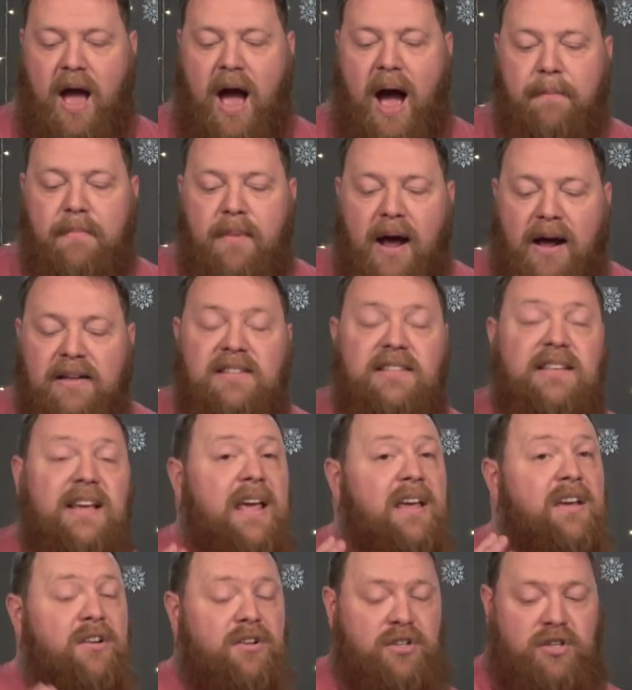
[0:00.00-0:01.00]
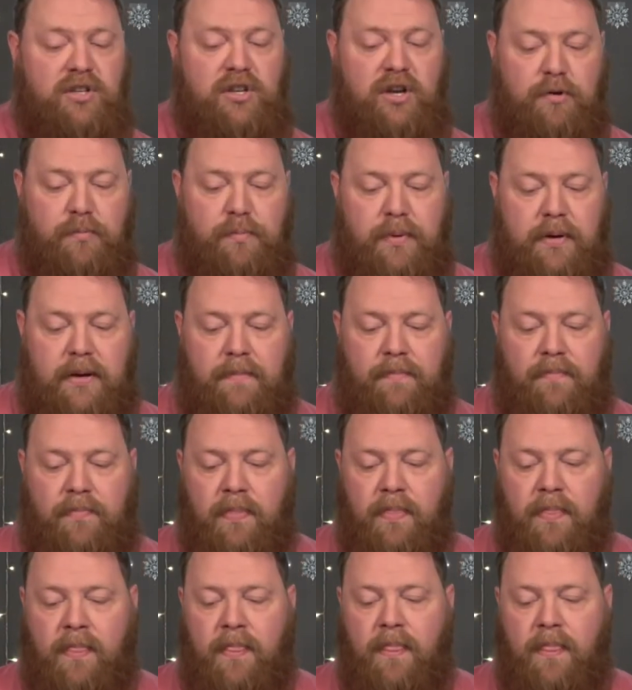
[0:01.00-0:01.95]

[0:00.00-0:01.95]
I'm not saying you're stupid.